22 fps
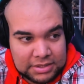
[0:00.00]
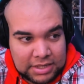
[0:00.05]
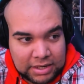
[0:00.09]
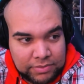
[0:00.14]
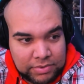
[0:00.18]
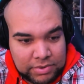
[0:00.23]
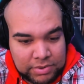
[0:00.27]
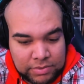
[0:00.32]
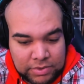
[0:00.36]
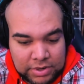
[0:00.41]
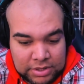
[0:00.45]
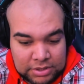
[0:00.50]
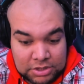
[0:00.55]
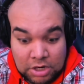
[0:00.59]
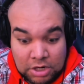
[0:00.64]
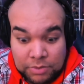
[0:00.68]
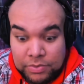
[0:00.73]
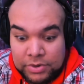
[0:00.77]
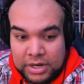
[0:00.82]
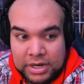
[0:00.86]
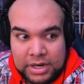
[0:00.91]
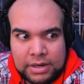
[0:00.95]
Like we were
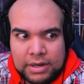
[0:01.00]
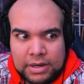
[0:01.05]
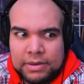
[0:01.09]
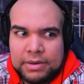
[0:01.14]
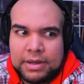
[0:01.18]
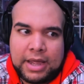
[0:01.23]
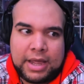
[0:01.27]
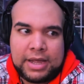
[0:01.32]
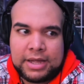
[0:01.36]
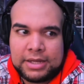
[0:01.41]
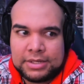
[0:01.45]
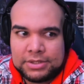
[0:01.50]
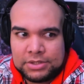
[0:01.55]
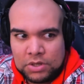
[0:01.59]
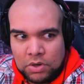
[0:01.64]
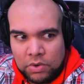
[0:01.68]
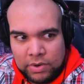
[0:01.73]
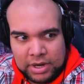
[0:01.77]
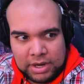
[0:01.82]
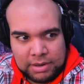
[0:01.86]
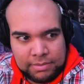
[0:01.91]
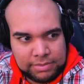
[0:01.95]
interpreting hands
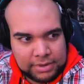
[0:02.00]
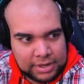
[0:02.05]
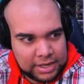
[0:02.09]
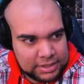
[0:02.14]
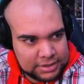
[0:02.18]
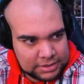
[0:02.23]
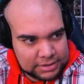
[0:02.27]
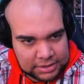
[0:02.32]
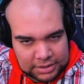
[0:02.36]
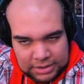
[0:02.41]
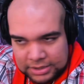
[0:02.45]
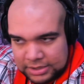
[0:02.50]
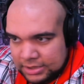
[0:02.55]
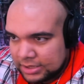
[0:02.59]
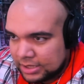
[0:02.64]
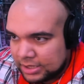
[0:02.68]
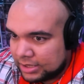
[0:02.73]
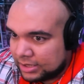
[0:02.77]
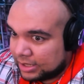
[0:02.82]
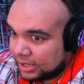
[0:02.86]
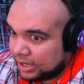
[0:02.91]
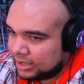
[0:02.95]
going in places
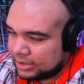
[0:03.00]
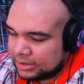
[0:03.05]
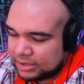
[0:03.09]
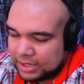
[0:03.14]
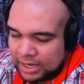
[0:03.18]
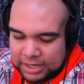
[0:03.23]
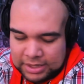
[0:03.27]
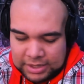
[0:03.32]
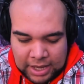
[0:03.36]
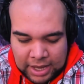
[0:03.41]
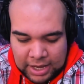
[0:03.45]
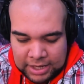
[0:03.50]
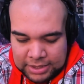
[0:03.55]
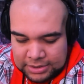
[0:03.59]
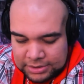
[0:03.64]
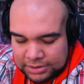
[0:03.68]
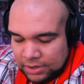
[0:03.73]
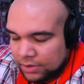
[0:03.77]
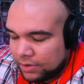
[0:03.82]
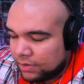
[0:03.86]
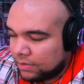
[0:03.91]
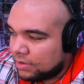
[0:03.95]
and things like that.
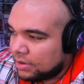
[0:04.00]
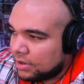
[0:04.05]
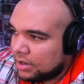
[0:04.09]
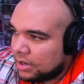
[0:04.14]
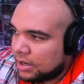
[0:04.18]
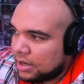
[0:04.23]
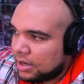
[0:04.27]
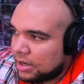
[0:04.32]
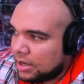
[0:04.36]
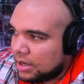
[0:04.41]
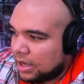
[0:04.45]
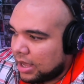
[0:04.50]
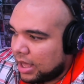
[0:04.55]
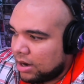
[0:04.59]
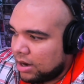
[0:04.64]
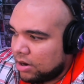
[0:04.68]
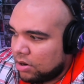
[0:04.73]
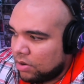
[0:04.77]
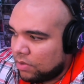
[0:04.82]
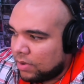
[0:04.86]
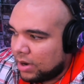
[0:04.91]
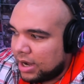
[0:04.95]
So I
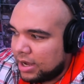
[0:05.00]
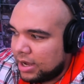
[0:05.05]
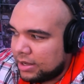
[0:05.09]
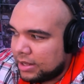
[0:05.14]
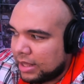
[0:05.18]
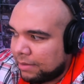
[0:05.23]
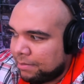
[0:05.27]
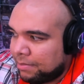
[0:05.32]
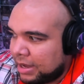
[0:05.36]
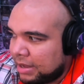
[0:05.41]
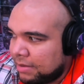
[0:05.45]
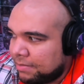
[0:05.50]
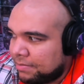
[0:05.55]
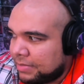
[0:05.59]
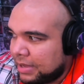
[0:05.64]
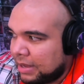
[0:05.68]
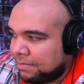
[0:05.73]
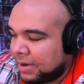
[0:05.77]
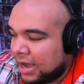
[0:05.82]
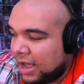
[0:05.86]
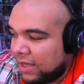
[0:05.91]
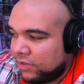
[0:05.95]
don't know why like,
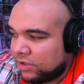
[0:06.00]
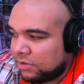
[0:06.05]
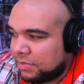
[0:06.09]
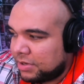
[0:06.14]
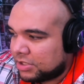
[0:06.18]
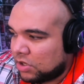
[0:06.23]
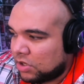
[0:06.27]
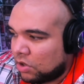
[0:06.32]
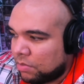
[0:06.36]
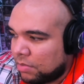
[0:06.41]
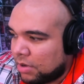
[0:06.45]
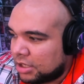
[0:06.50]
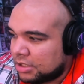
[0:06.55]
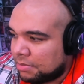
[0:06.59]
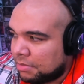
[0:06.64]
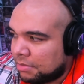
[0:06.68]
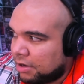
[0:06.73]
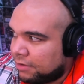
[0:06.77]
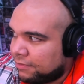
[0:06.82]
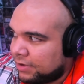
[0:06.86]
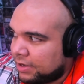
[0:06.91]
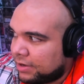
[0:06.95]
it bothers me so much in
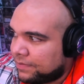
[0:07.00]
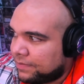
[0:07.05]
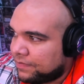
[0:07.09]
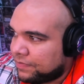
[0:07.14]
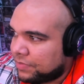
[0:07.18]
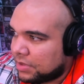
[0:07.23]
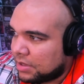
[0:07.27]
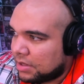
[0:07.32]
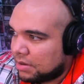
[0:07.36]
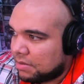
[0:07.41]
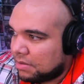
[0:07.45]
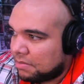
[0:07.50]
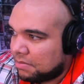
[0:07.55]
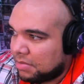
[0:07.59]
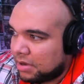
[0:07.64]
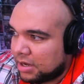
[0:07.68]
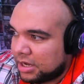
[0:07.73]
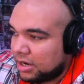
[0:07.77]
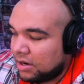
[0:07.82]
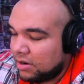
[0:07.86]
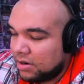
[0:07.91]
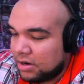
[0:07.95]
Buffy.
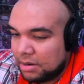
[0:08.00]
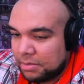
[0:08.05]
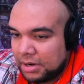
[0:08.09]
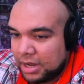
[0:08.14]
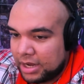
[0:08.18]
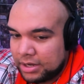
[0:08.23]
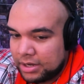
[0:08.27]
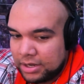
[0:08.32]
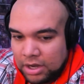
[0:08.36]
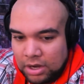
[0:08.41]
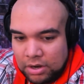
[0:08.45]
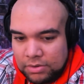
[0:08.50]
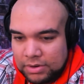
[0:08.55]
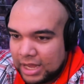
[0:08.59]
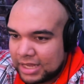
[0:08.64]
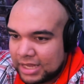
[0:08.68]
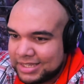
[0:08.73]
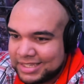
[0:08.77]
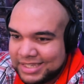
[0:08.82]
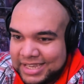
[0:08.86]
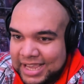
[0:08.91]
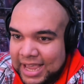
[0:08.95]
Here I'm like, yo,
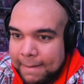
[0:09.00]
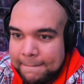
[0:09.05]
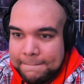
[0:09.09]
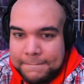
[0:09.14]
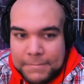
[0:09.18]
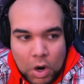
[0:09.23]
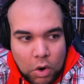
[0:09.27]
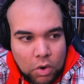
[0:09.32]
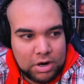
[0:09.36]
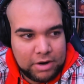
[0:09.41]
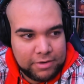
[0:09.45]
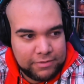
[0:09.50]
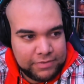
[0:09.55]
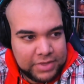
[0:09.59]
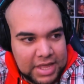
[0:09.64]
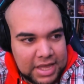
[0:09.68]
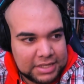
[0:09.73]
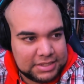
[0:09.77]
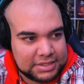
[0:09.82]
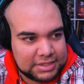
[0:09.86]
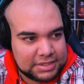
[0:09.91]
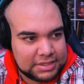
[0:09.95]
let's get more of
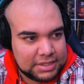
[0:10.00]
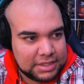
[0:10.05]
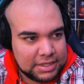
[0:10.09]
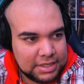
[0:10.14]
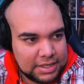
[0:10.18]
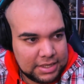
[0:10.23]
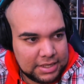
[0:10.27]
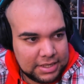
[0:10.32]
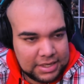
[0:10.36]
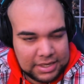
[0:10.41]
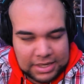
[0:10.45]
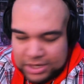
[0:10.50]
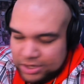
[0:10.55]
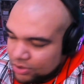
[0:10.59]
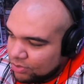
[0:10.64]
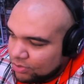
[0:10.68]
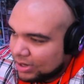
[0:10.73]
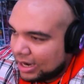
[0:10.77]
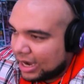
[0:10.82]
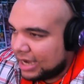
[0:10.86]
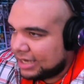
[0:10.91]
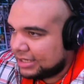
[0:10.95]
this.
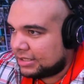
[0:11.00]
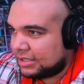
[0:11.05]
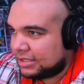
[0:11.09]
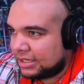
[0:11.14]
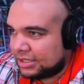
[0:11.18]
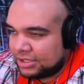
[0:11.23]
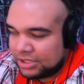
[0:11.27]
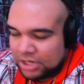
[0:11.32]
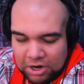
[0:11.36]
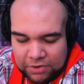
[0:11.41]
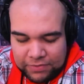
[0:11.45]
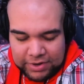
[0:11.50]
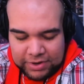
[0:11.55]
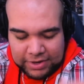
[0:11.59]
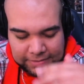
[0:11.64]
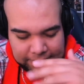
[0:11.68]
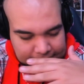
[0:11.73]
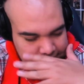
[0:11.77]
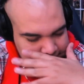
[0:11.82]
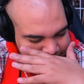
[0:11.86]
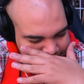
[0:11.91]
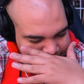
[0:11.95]
You guys deserve
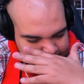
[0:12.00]
it.